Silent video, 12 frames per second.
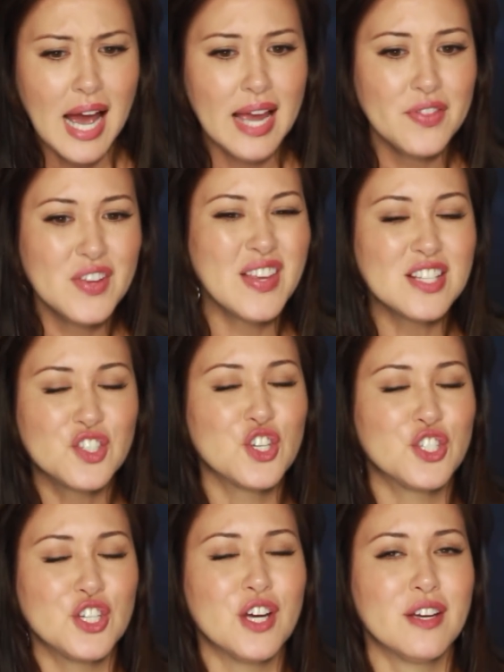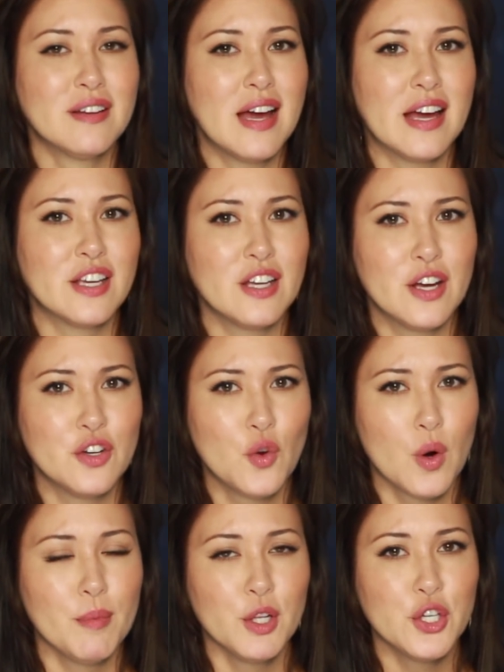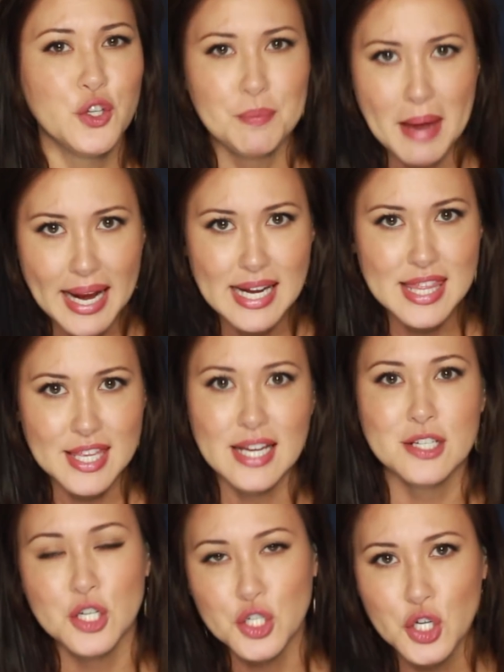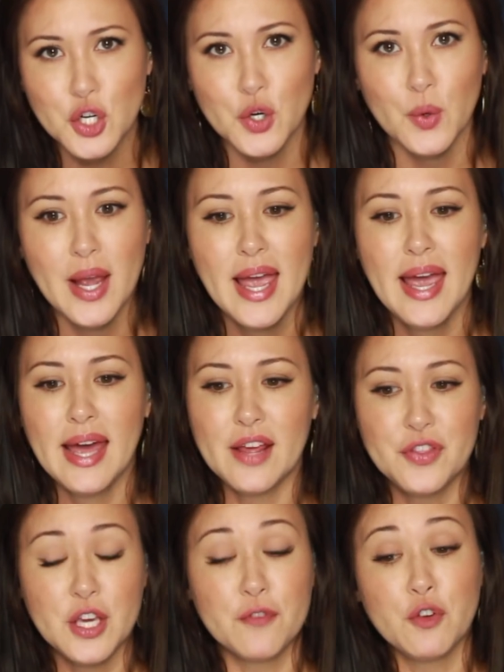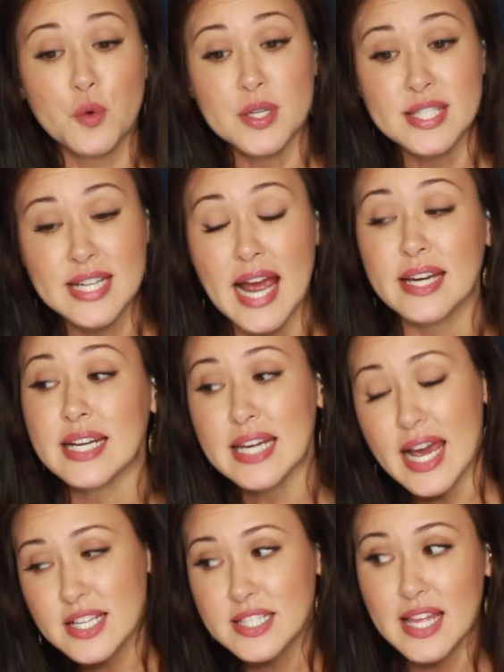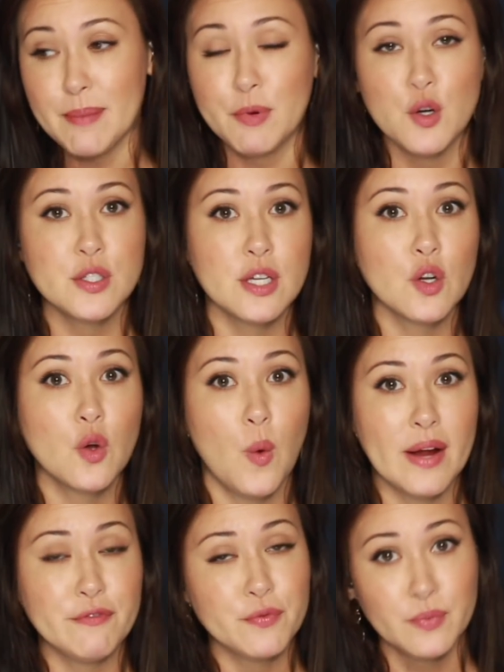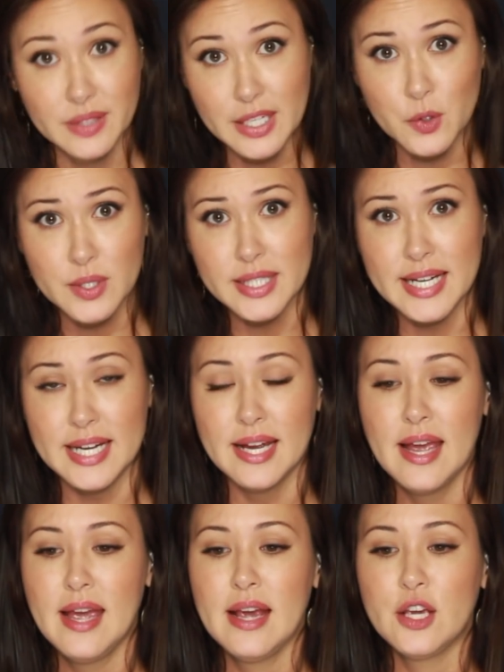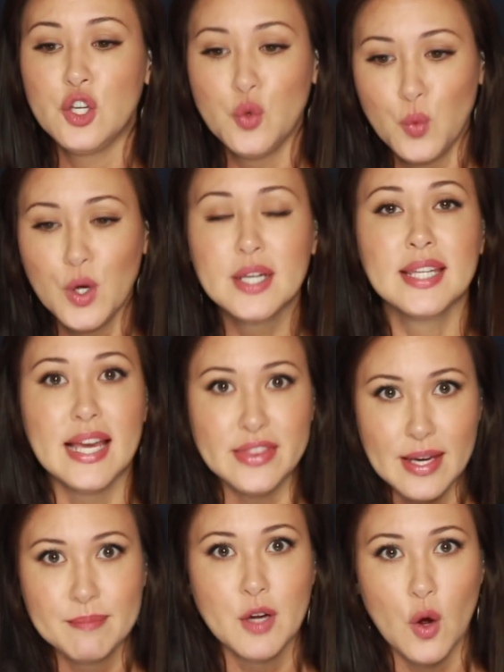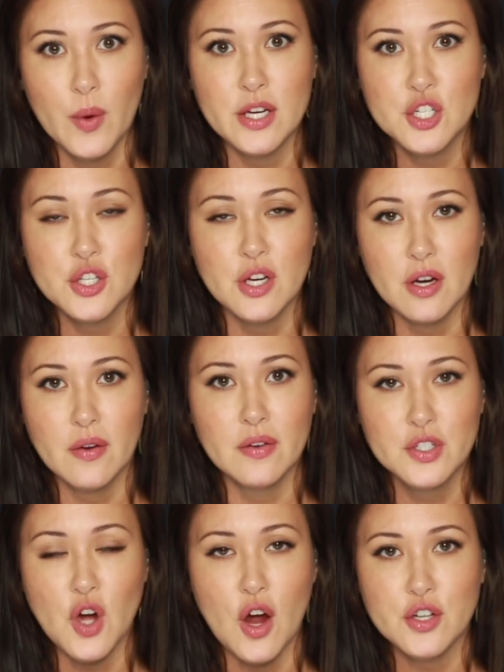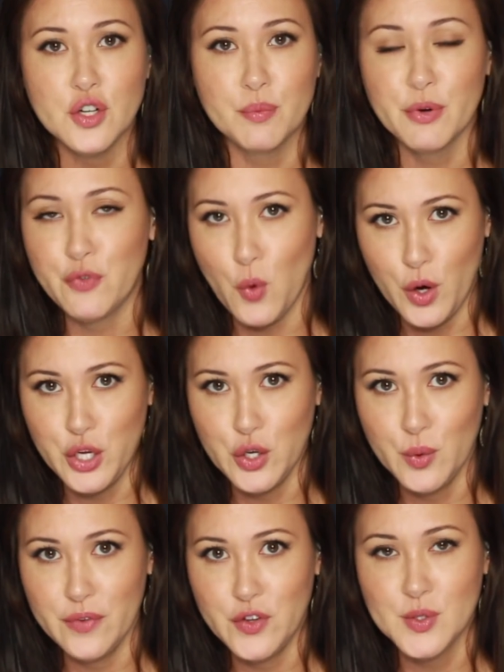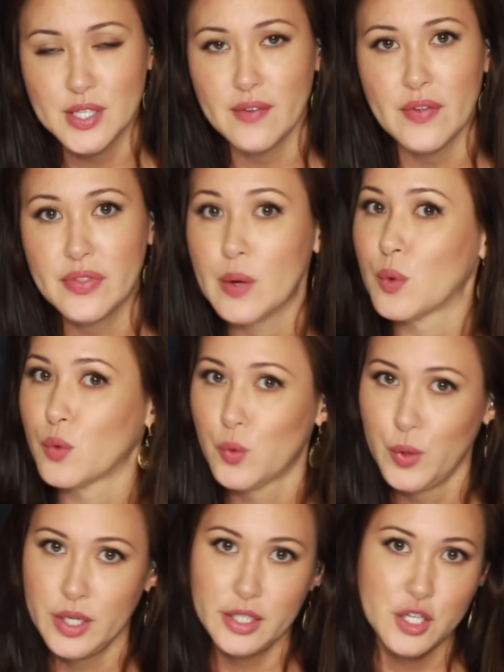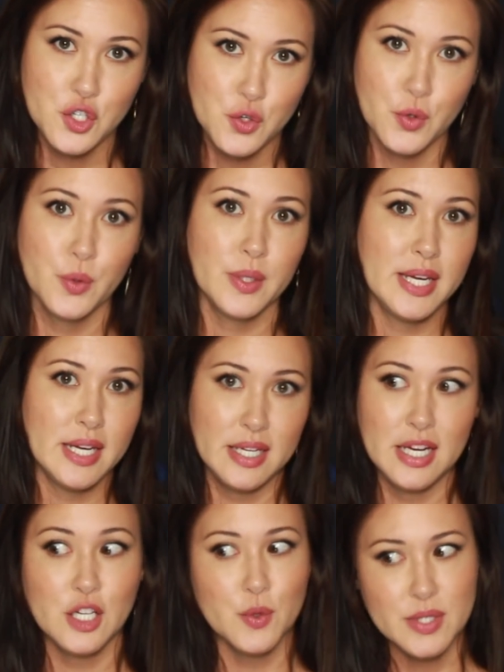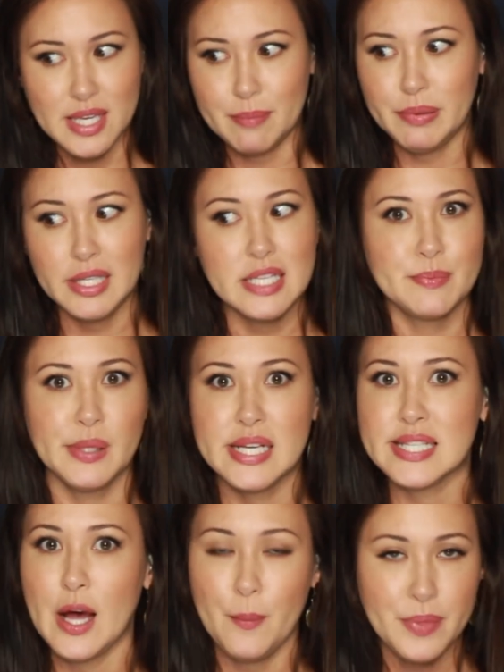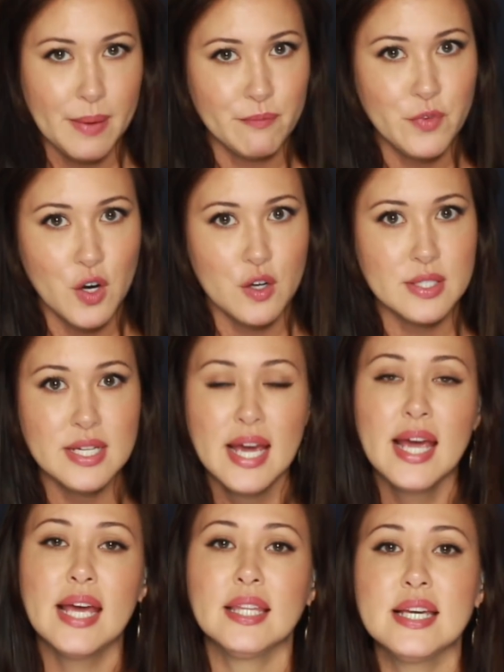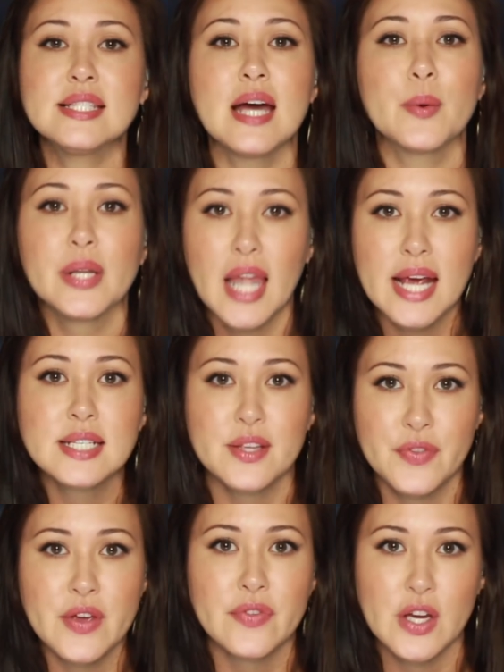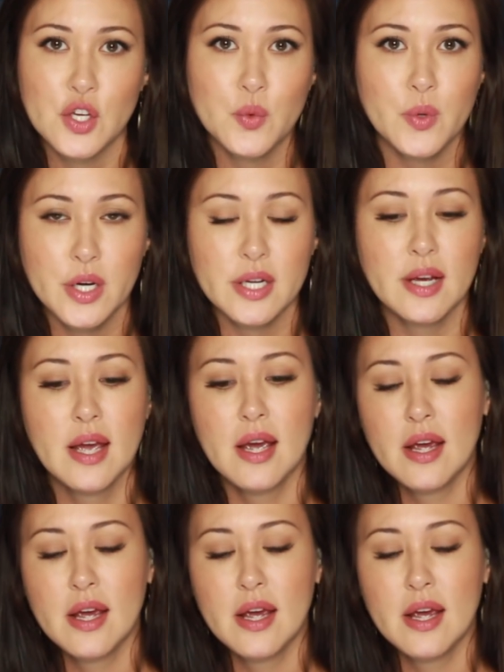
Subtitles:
I think that's just a normal, humane thing to do. And I think if you were standing next to that person, quite literally, you would let them go into the doctor before you. If you saw that they were really, truly in need, you would say, please, please help them first. At least I would like to think that you would.